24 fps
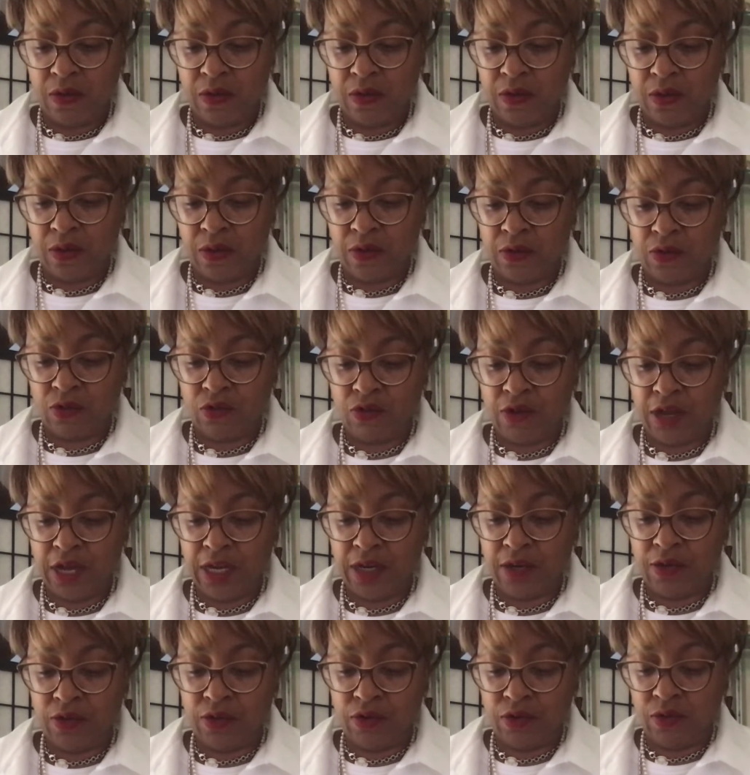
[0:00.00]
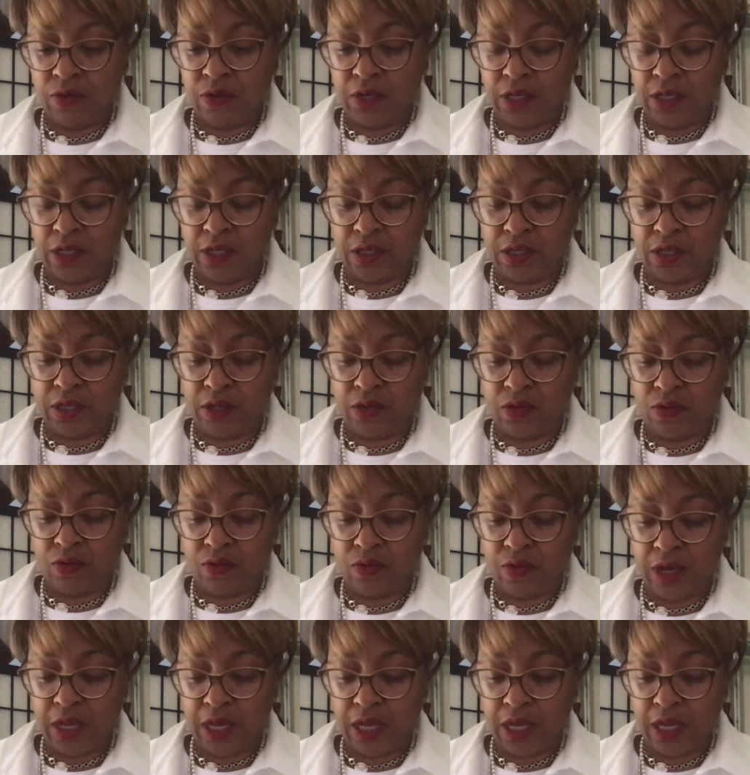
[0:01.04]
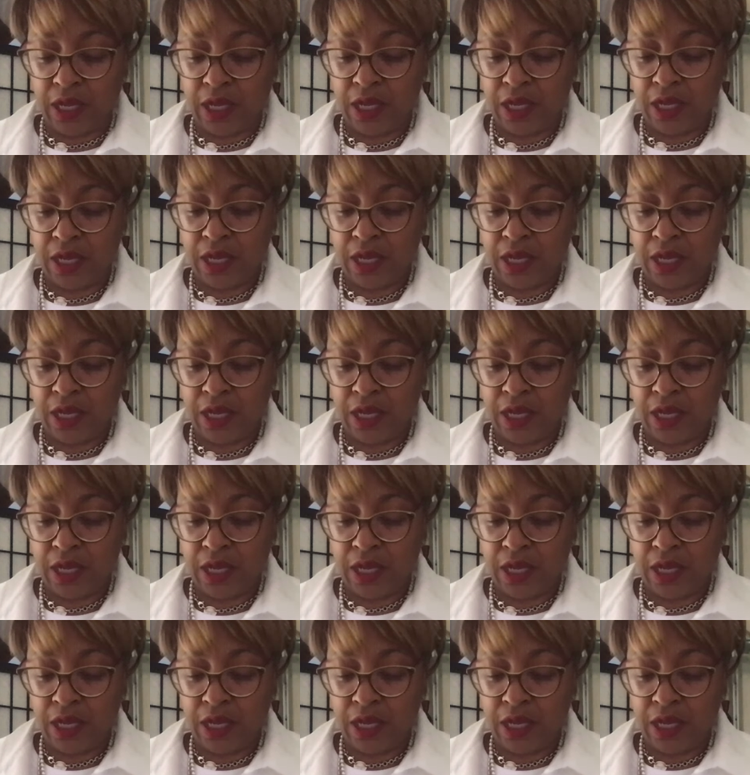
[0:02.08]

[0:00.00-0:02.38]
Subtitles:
And then try to do it in such a way